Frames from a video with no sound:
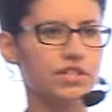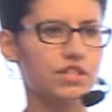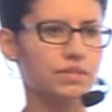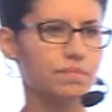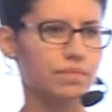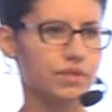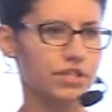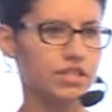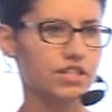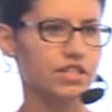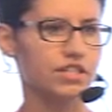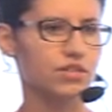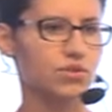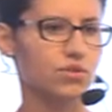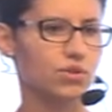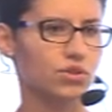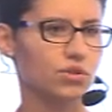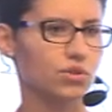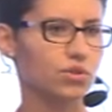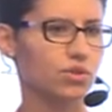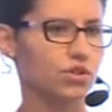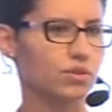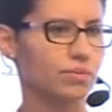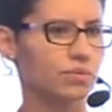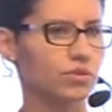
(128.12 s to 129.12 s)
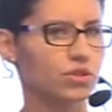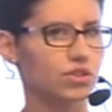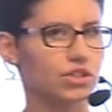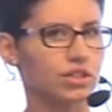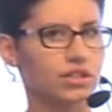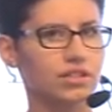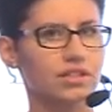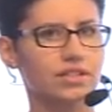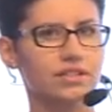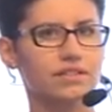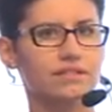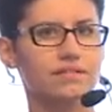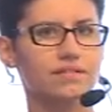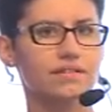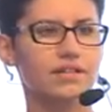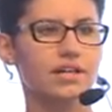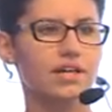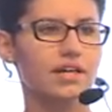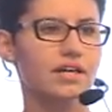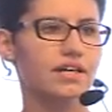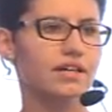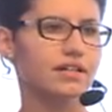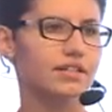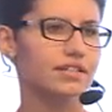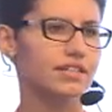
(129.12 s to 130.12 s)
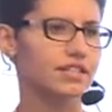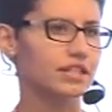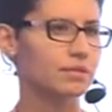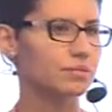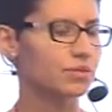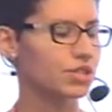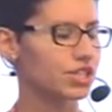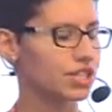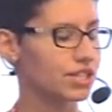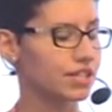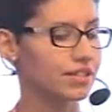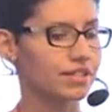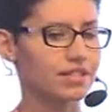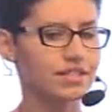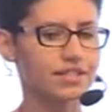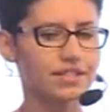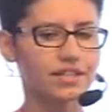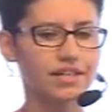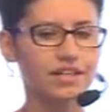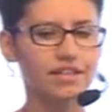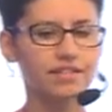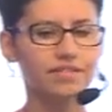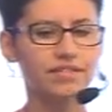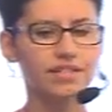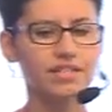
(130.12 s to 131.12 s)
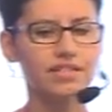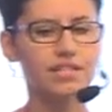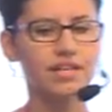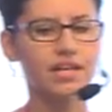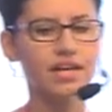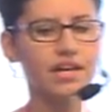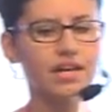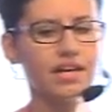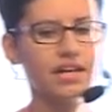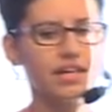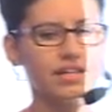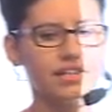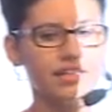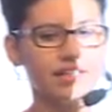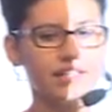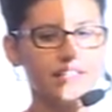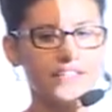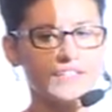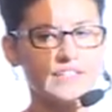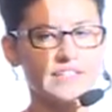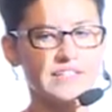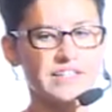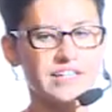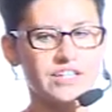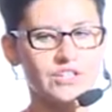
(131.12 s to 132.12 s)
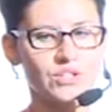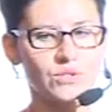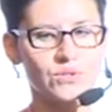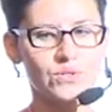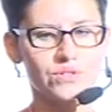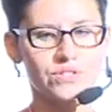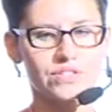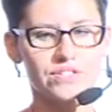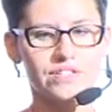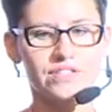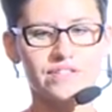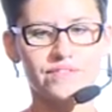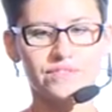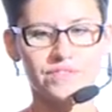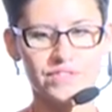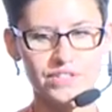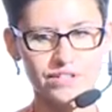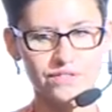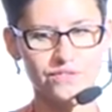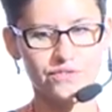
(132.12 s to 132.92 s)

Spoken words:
or the others. So you use a special